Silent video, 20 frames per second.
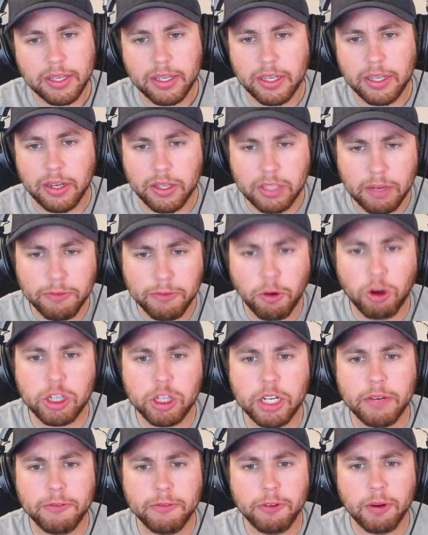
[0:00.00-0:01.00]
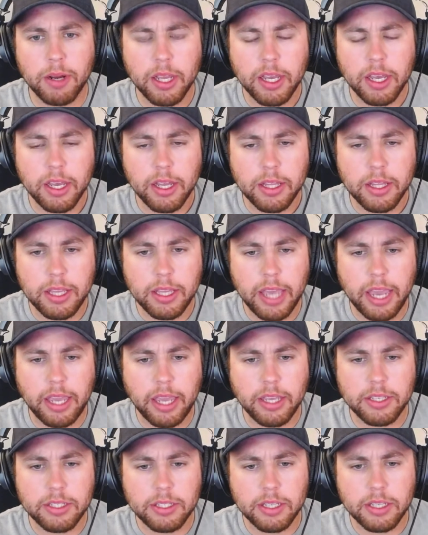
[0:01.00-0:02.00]
You know, it's unfortunate for the
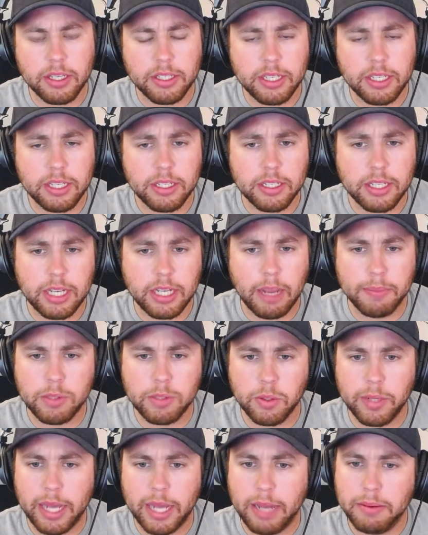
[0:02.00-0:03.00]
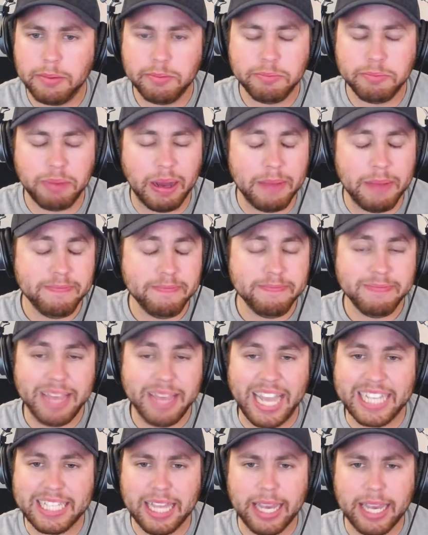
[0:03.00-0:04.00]
Yankees season to come to an end, but
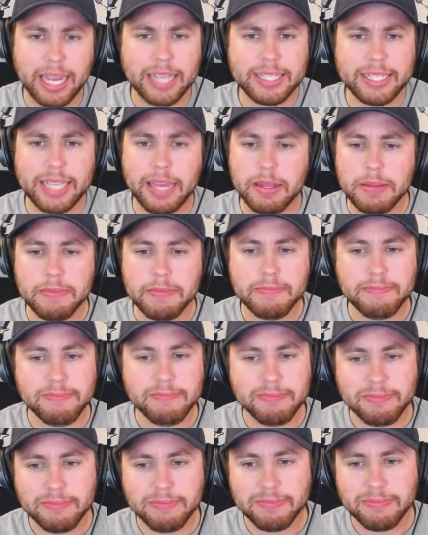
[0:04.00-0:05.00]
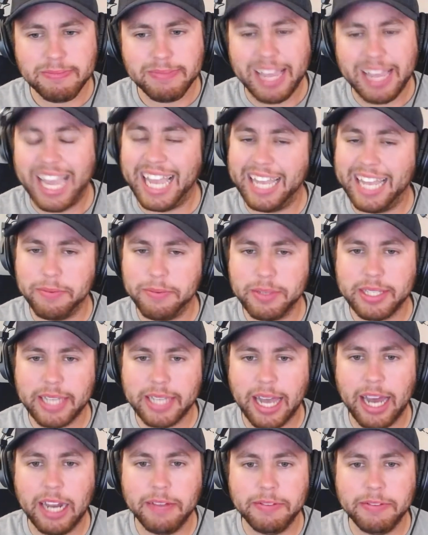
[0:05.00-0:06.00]
it's like I said, it was
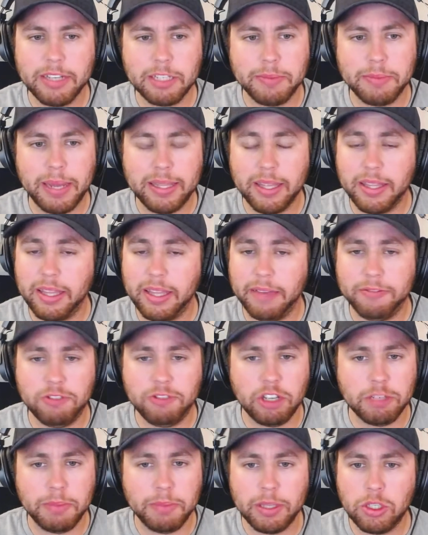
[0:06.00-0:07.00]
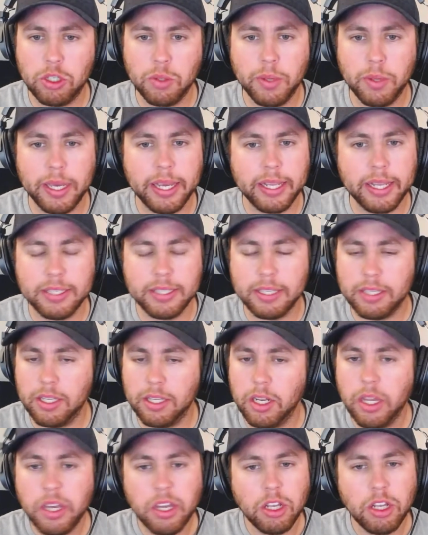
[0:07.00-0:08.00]
kind of expected. They've just been too
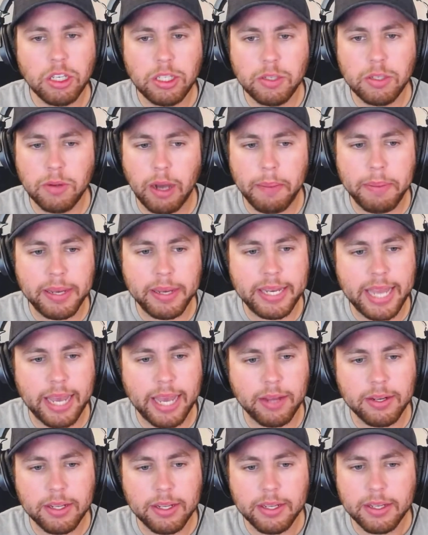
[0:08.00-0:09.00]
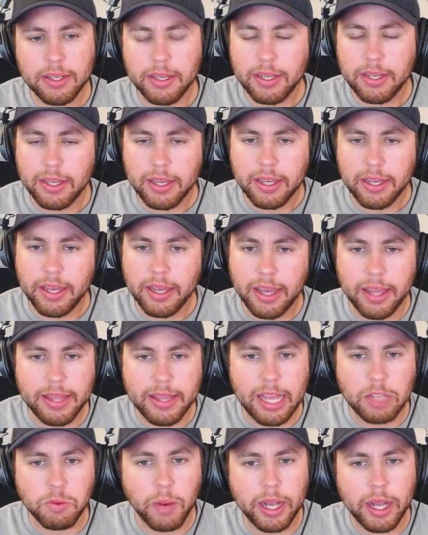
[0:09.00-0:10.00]
inconsistent, too up and down, and
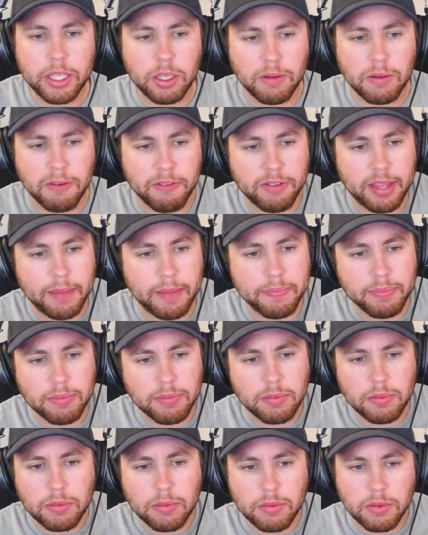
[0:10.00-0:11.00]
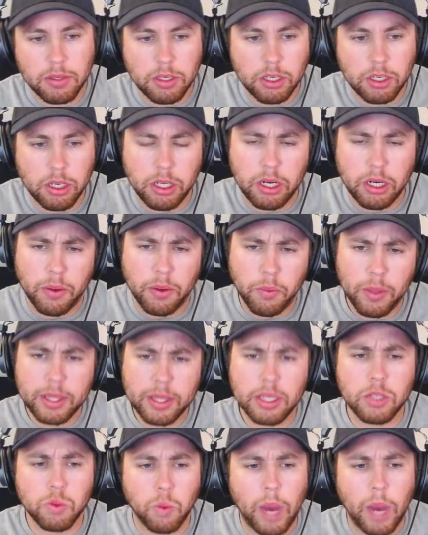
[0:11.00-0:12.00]
that's why it's over for them. You know,
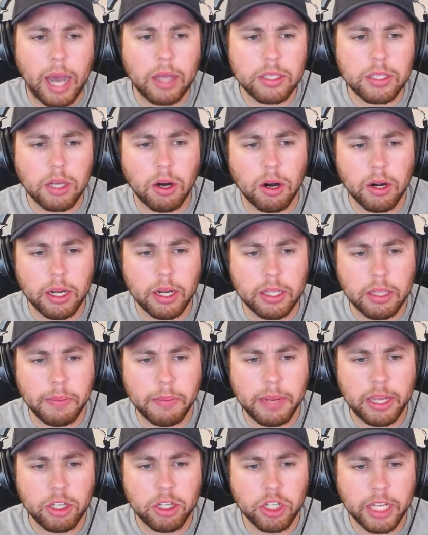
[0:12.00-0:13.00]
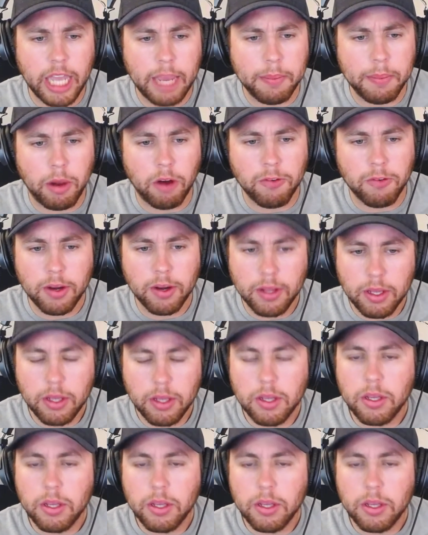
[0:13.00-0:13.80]
with this wild card elimination game over,